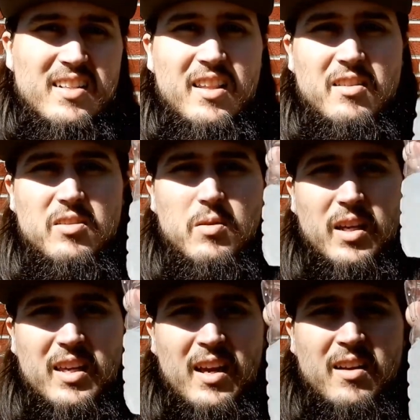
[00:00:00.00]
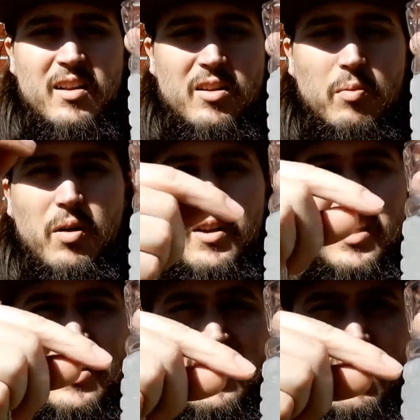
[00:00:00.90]
and then do it again, and you'll probably
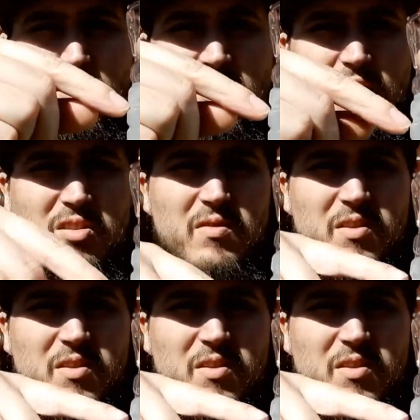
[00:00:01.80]
get the same results